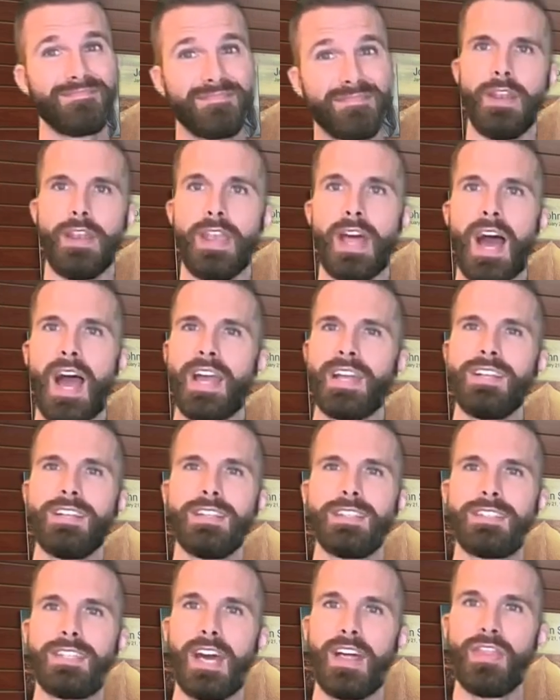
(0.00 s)
nine
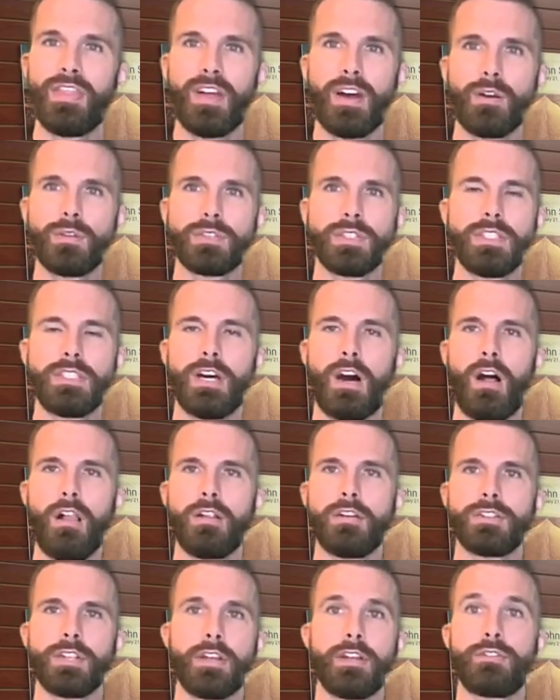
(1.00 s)
to
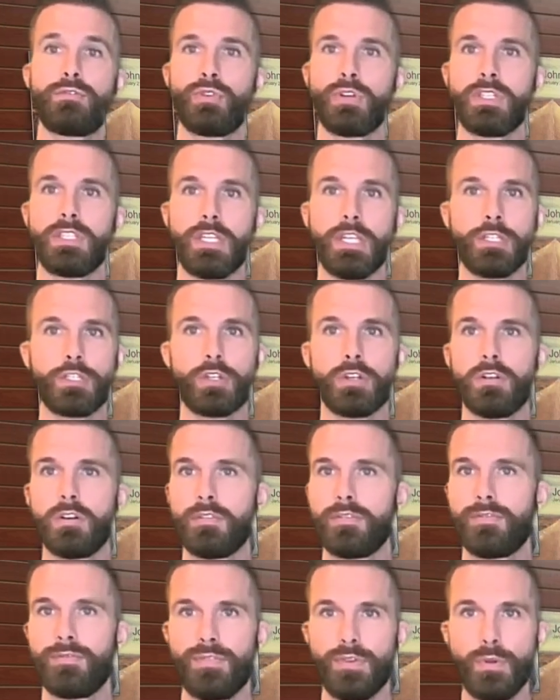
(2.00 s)
$10,000 on a
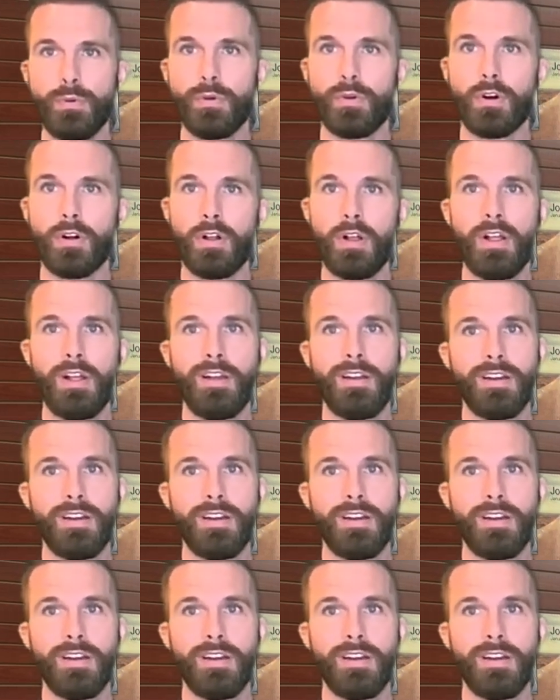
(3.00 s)
traditional funeral,